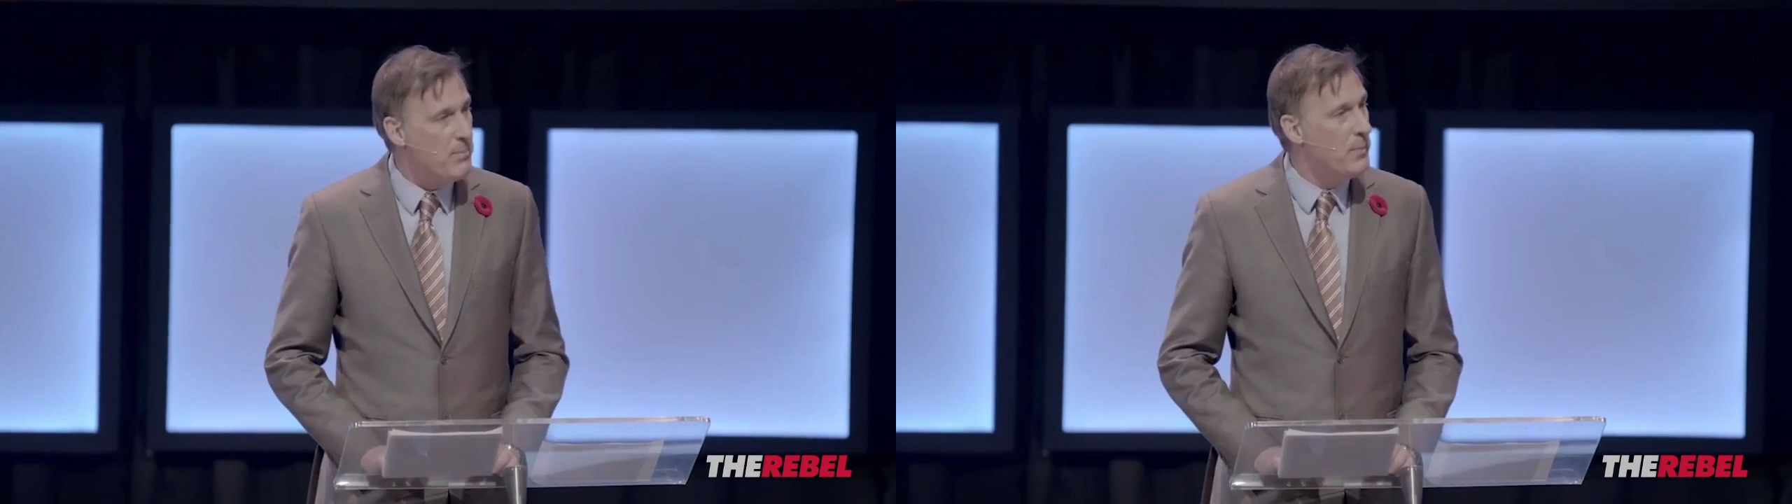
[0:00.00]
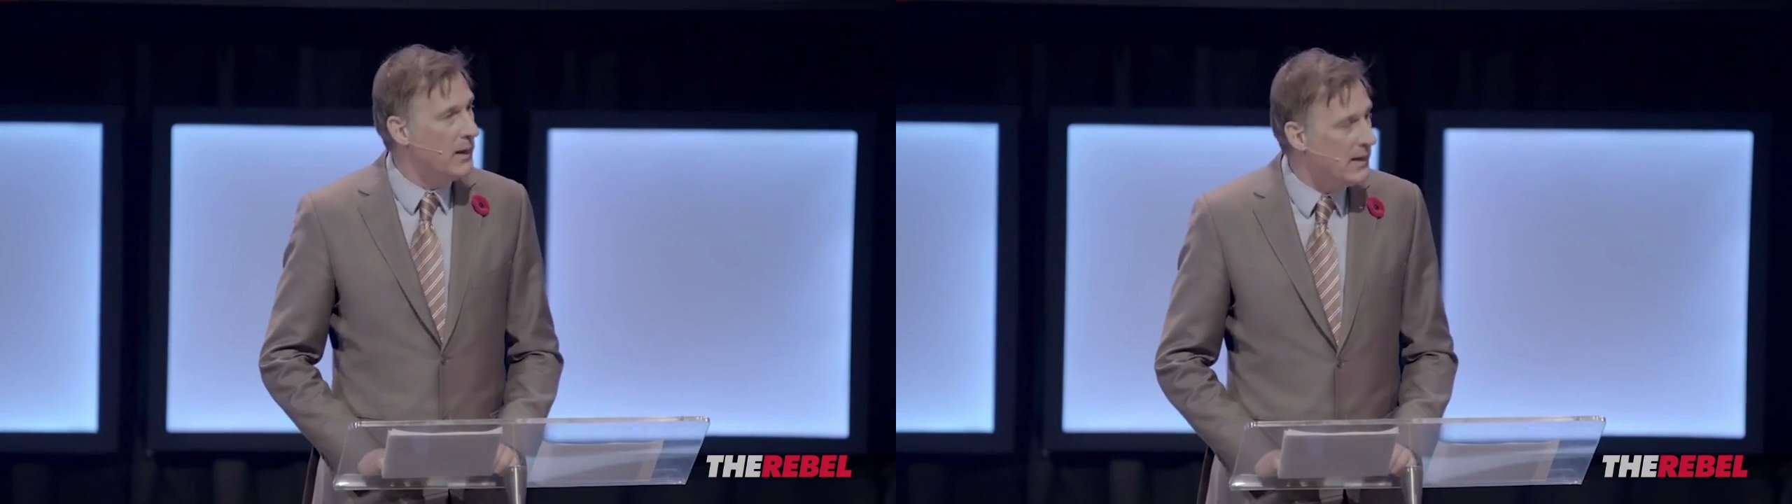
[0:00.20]

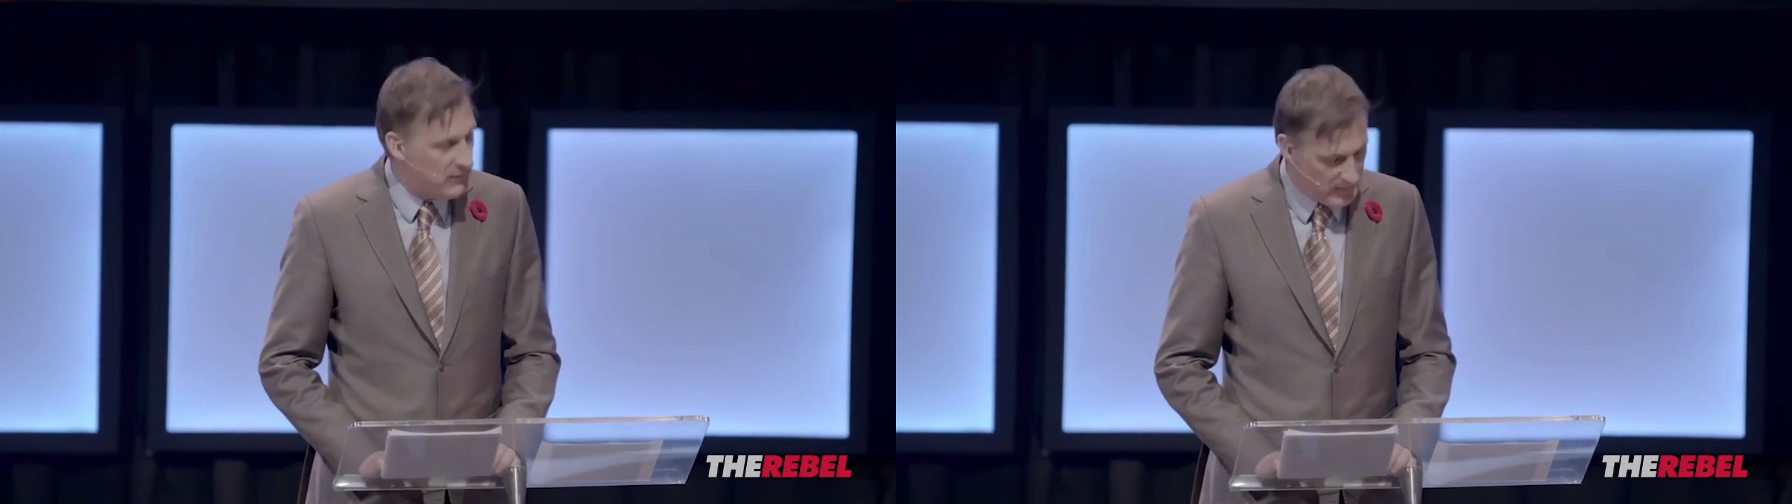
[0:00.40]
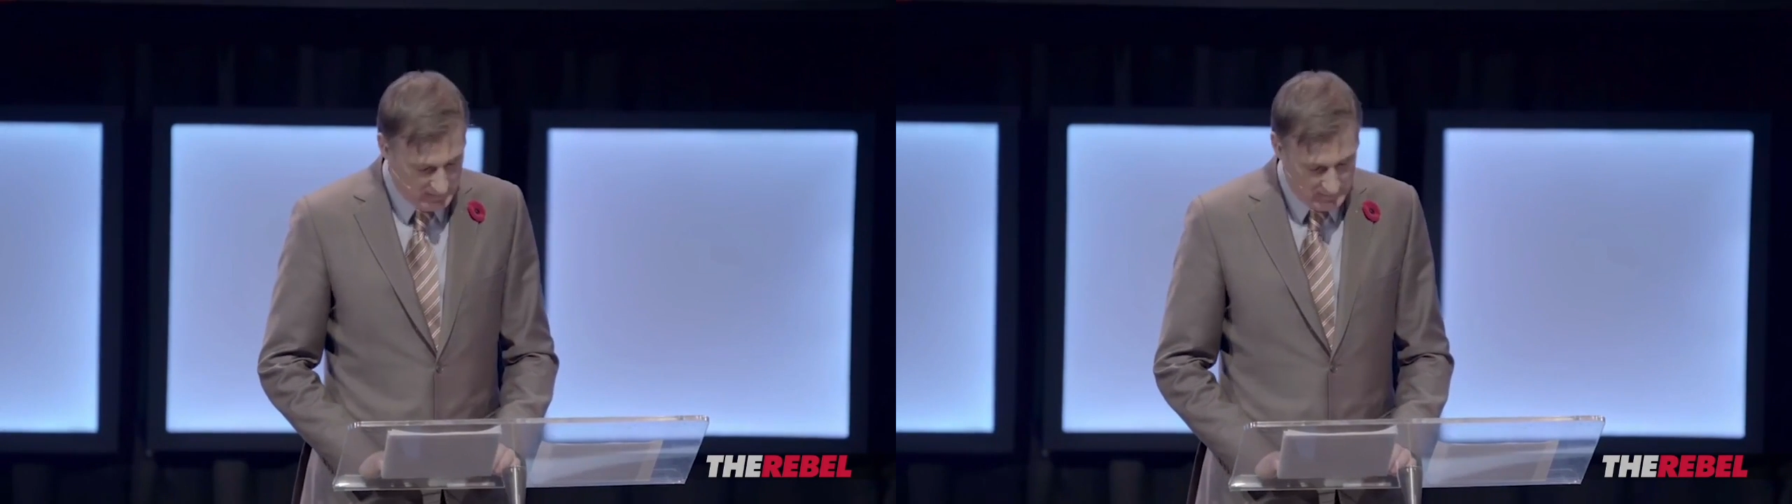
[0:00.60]

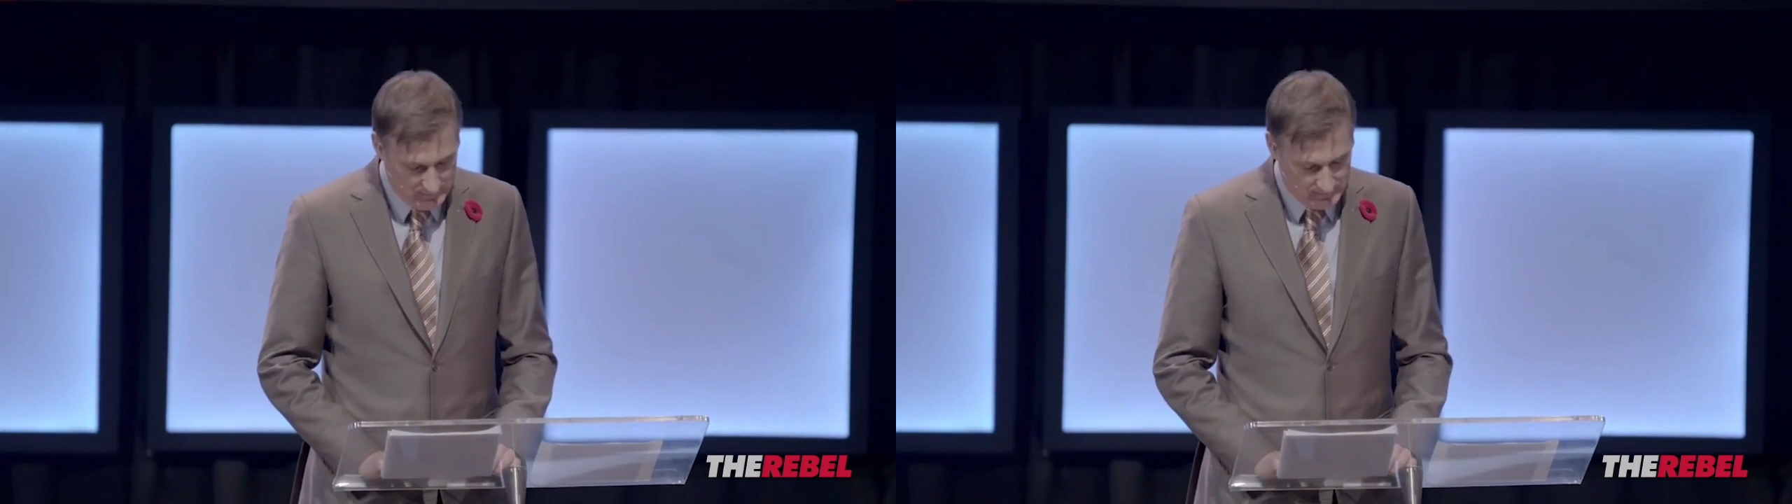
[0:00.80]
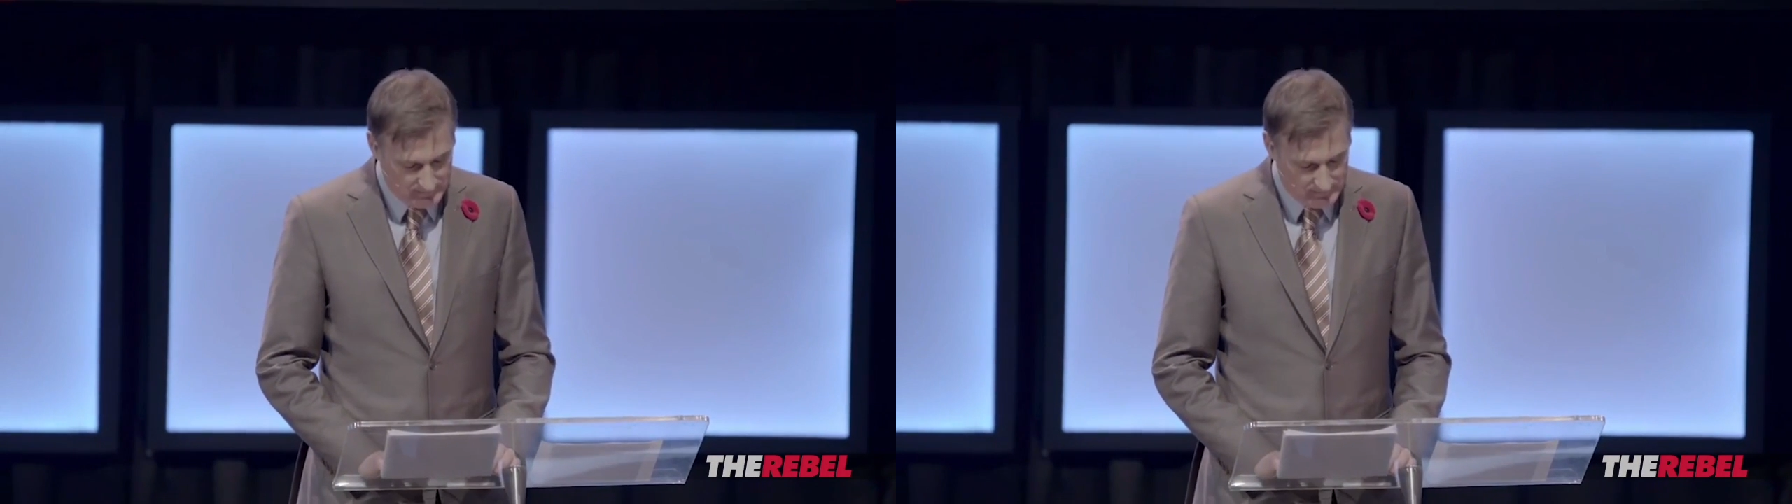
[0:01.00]
believe in.